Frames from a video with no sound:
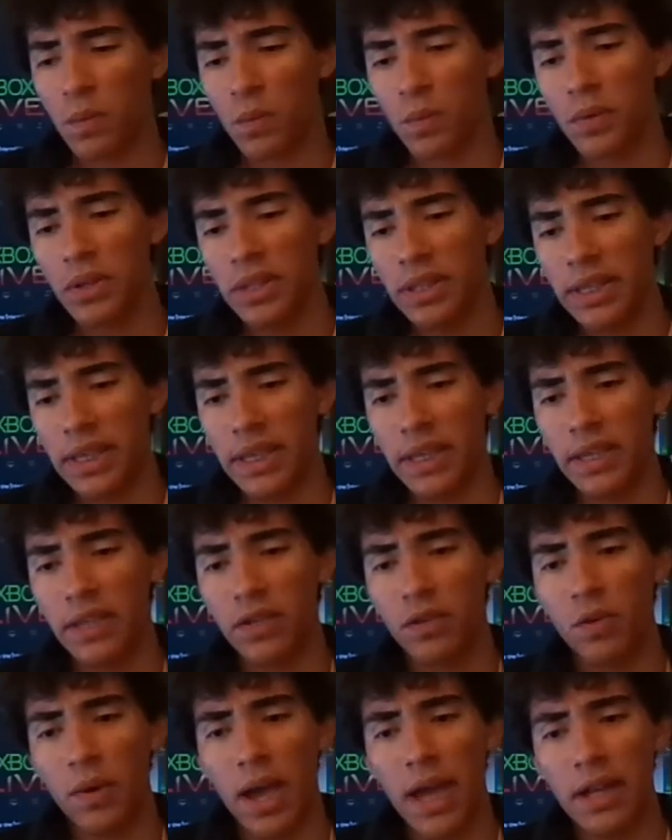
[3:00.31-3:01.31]
really,
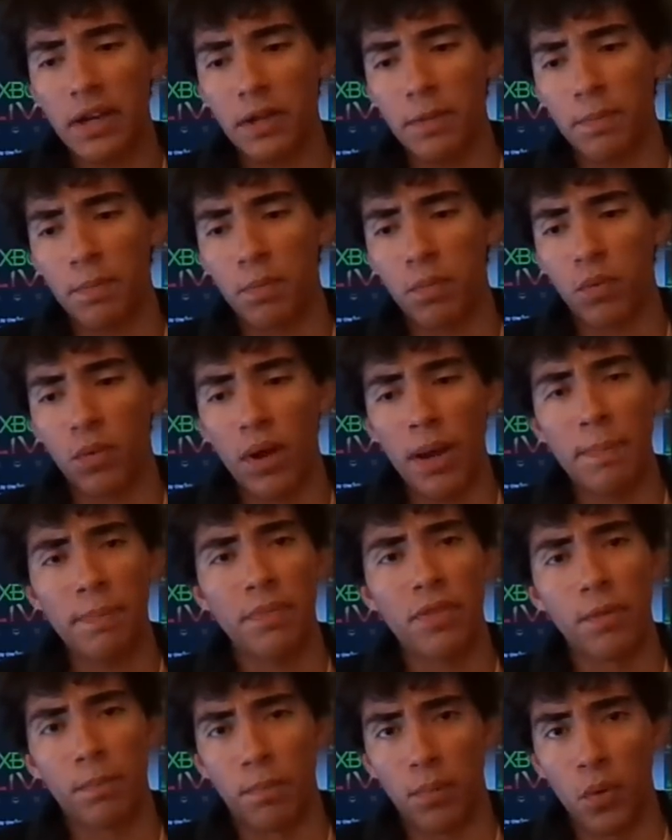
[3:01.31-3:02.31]
you had to
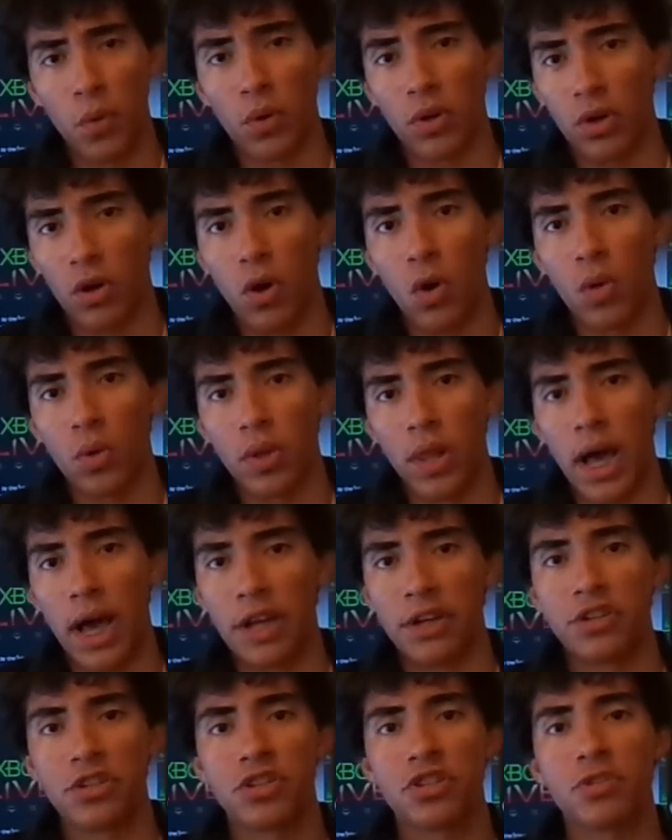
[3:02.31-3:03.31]
prep the board a whole
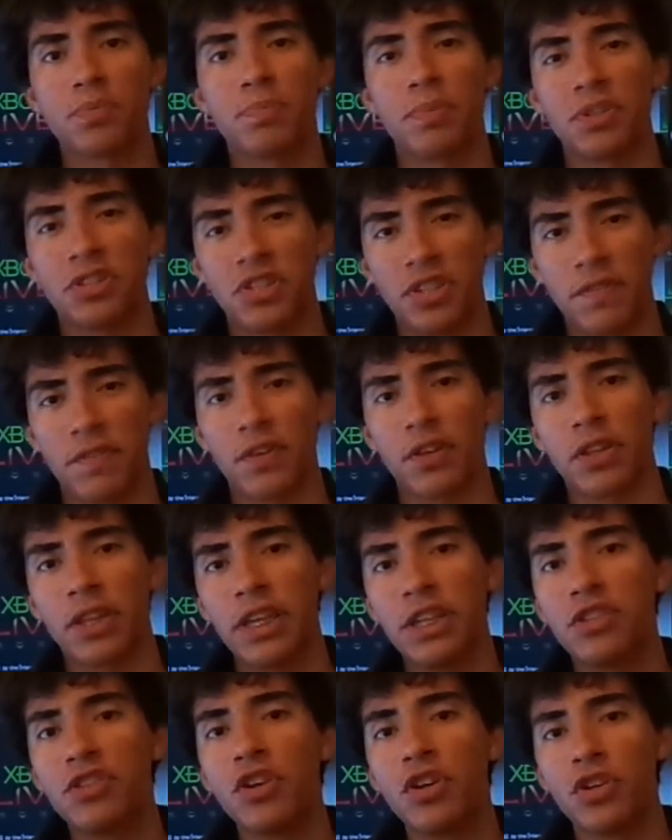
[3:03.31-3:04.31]
lot, just
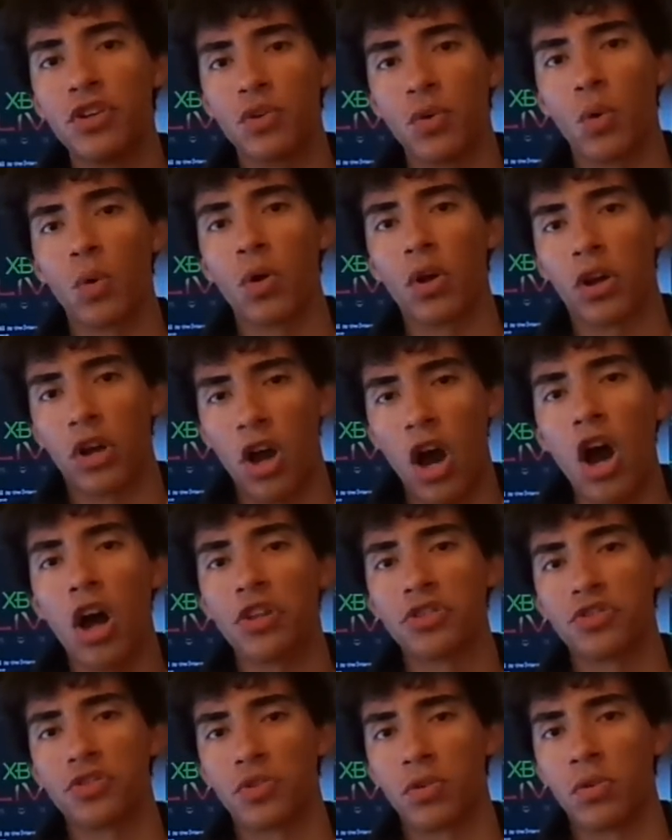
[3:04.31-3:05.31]
specifically to your
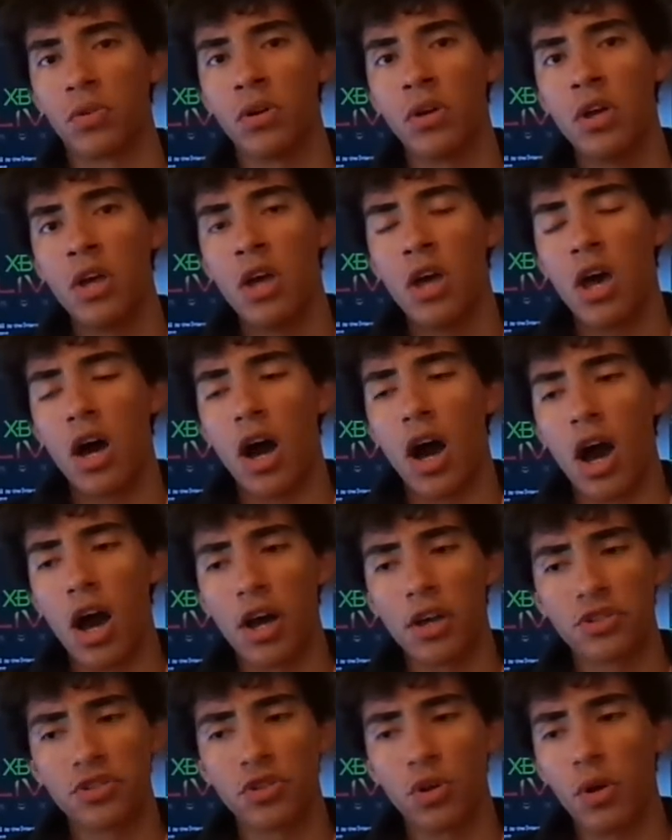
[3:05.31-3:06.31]
console.
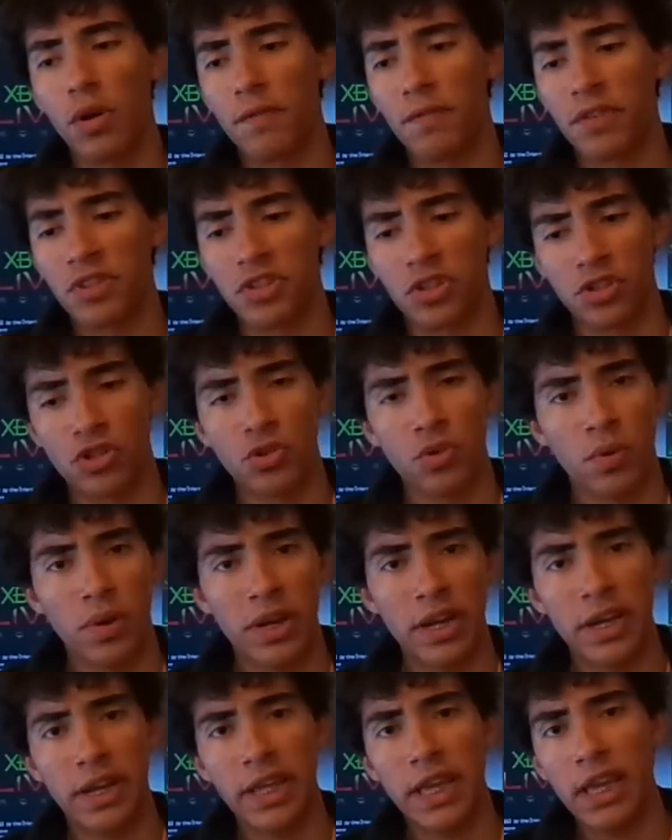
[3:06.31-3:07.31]
So if it's a
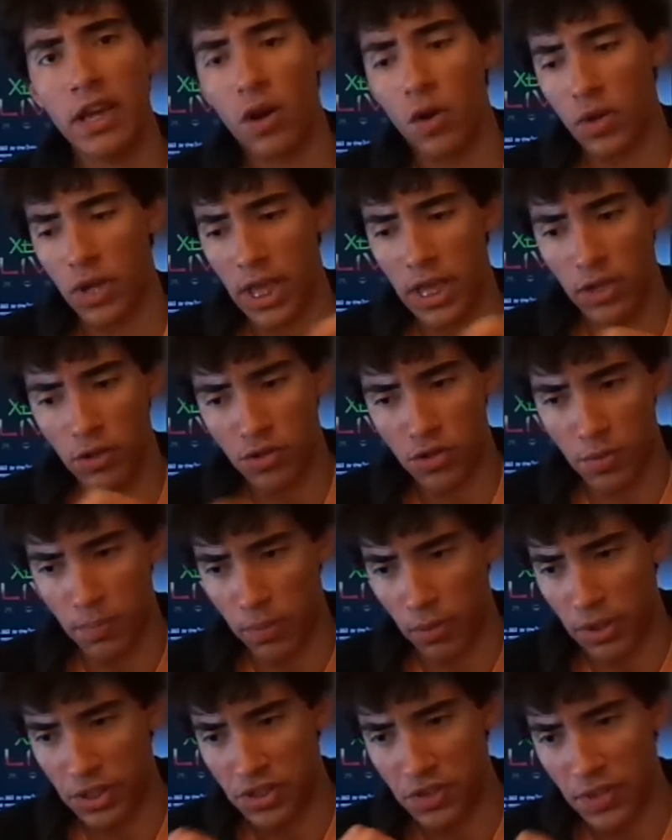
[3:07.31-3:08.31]
Trinity, okay, you should
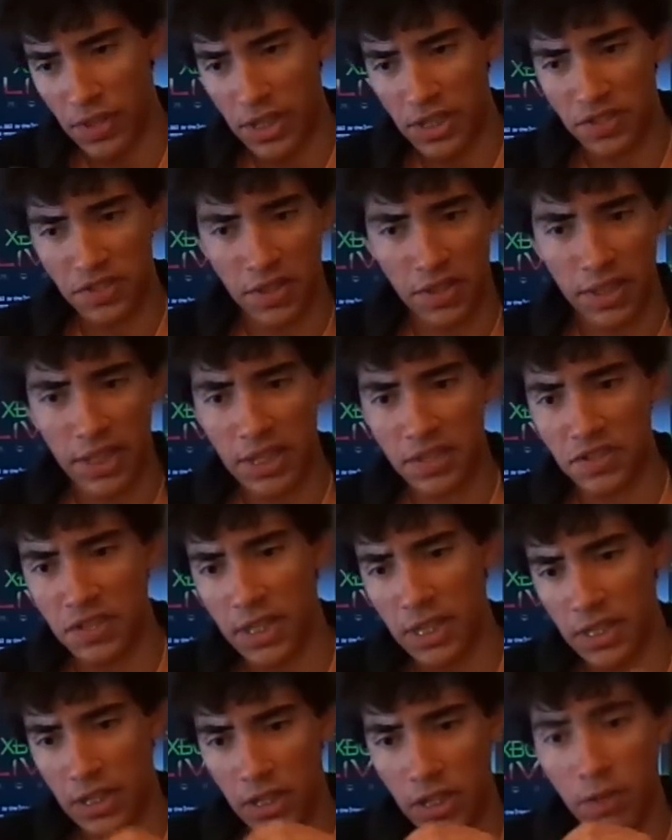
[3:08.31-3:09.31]
bridge this,
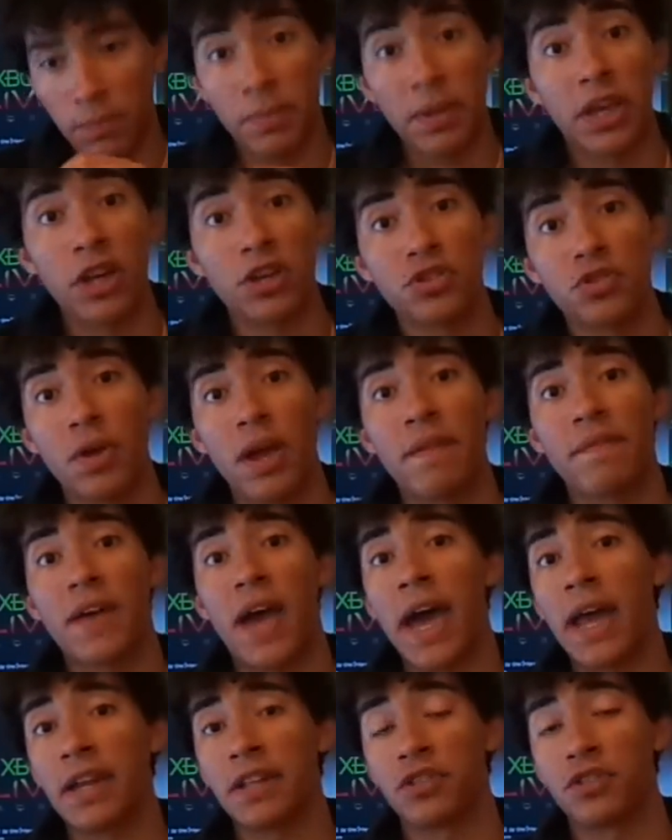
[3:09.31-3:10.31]
and because you have
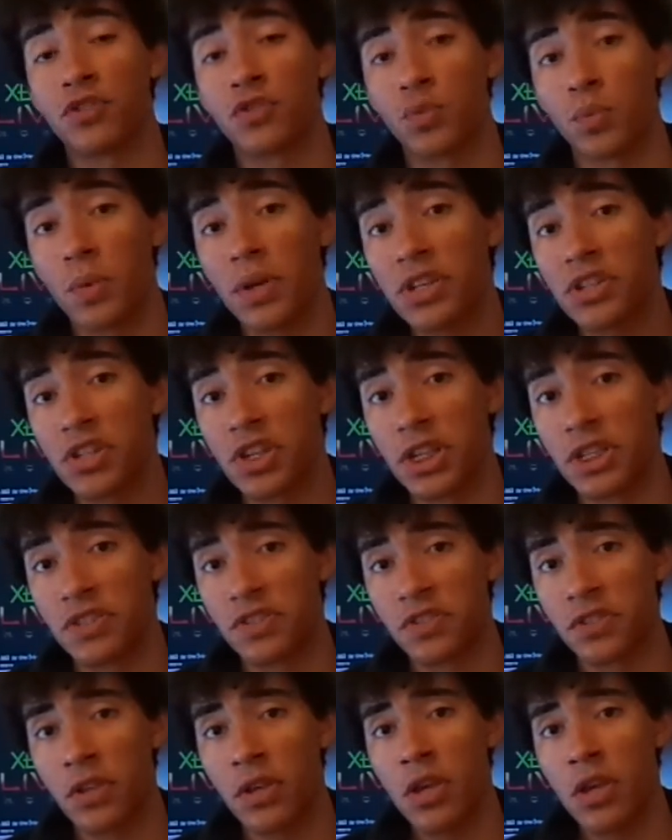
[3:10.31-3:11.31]
added
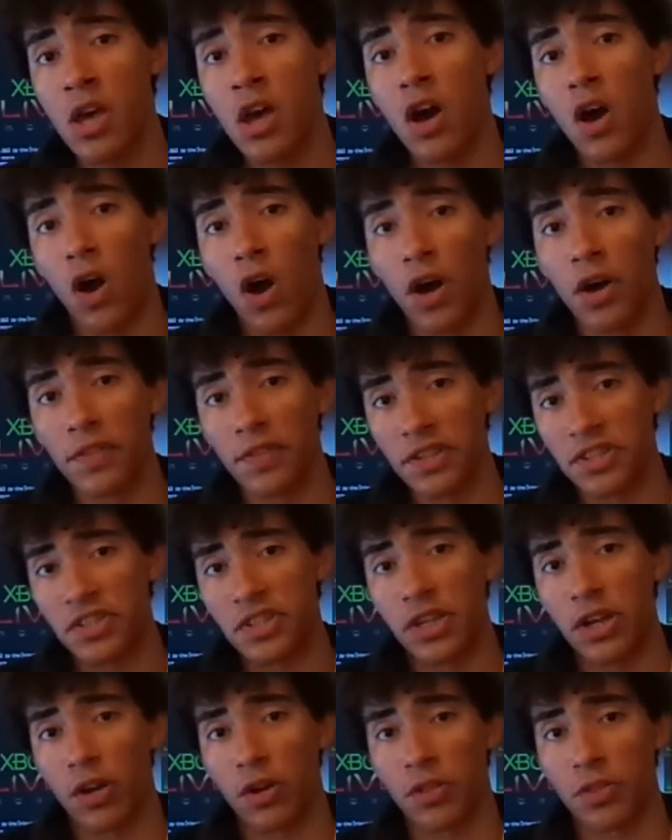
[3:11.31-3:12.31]
switches on the
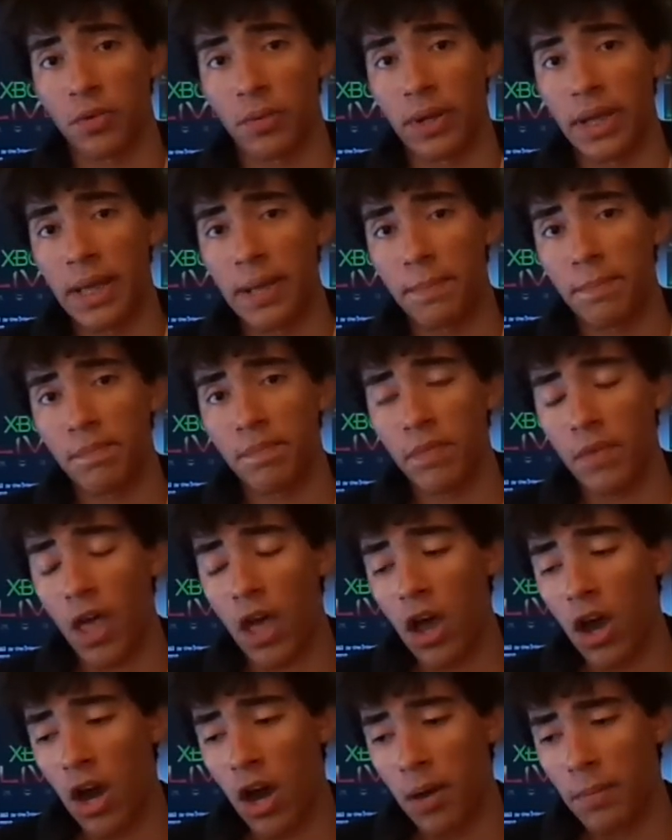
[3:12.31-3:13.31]
CR3.
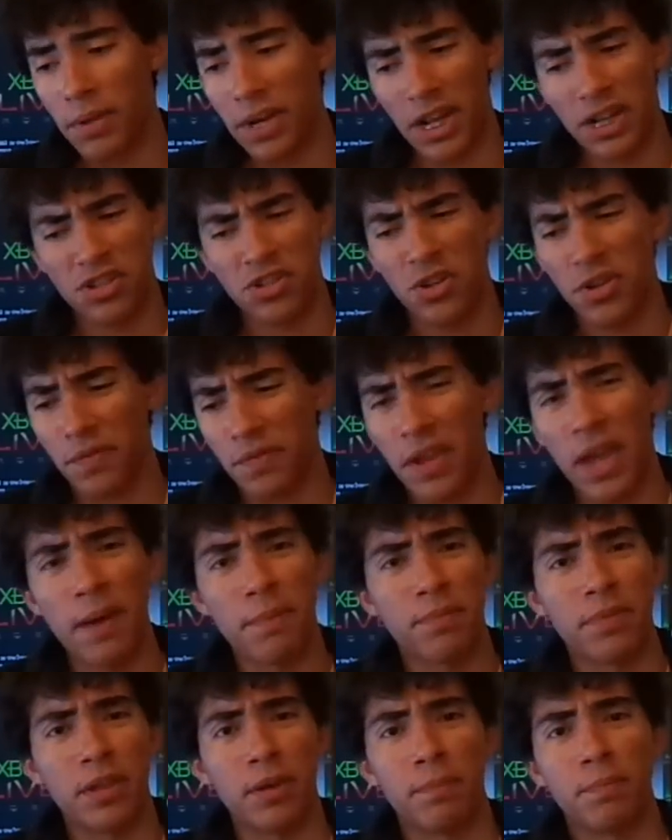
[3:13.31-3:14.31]
And I should have
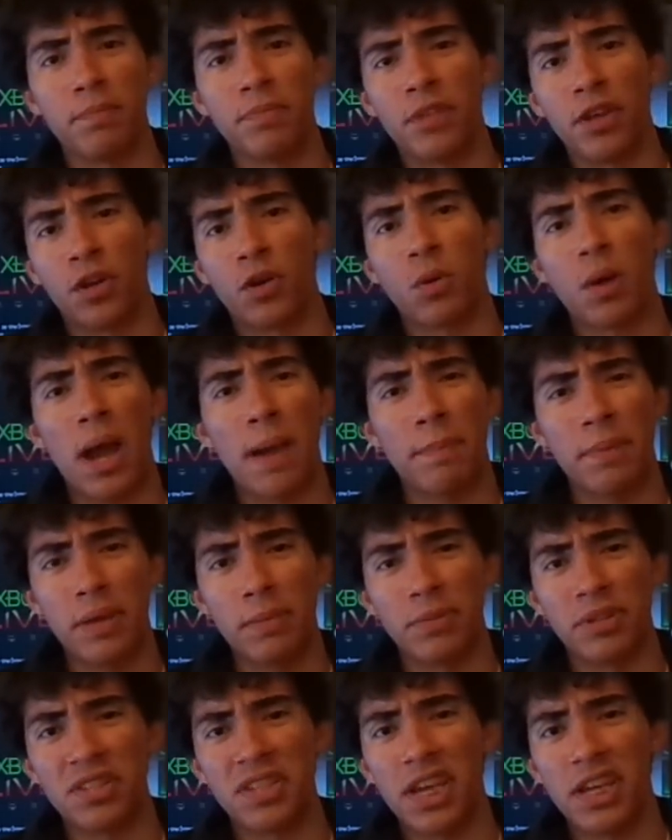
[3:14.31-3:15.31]
kept the crappy
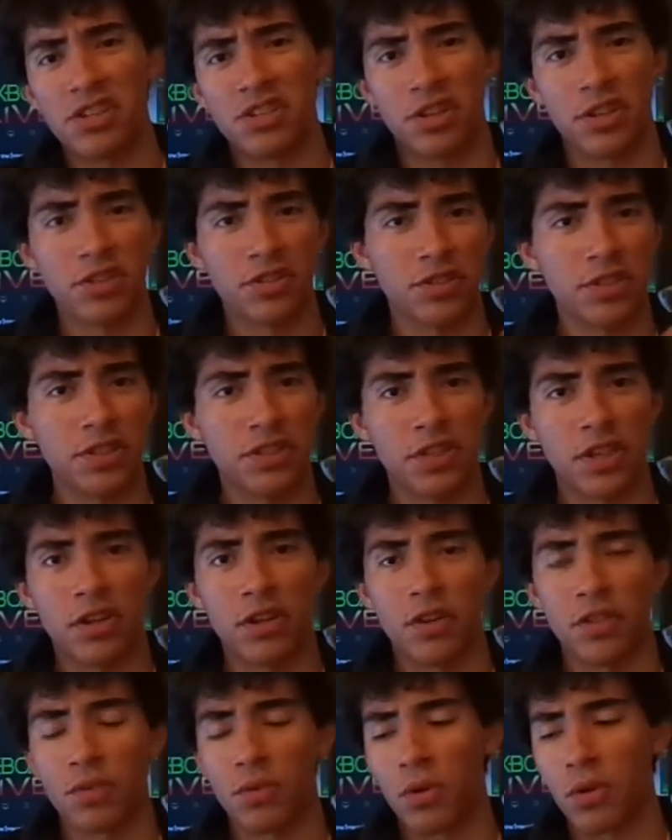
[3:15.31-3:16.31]
imitation, because at least I
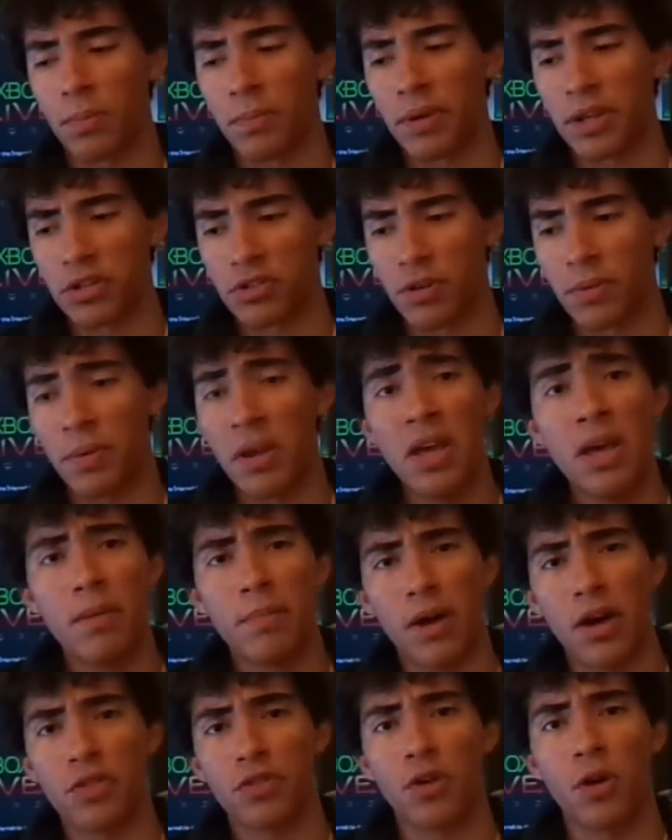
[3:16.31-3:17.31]
could have thrown a picture up.
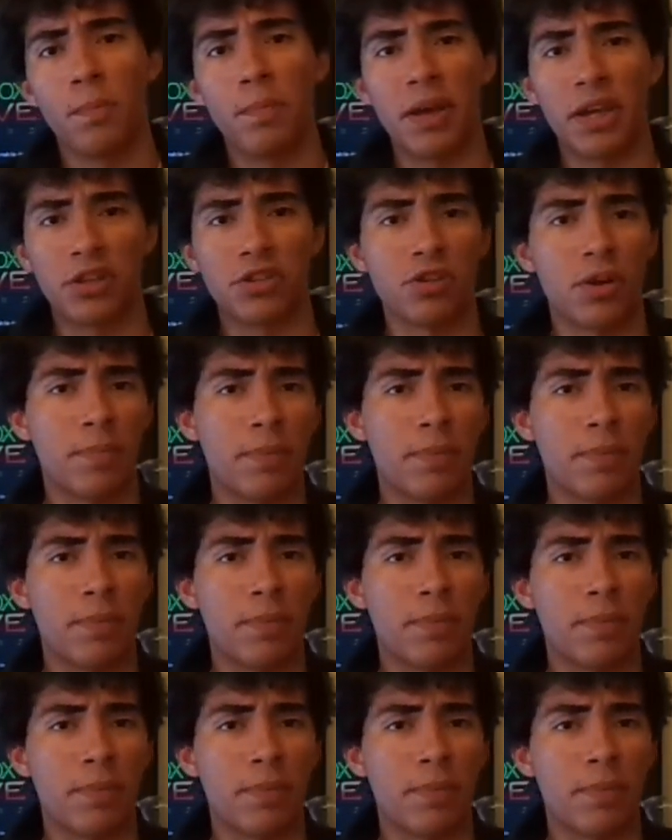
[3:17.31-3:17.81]
But I'll throw a picture up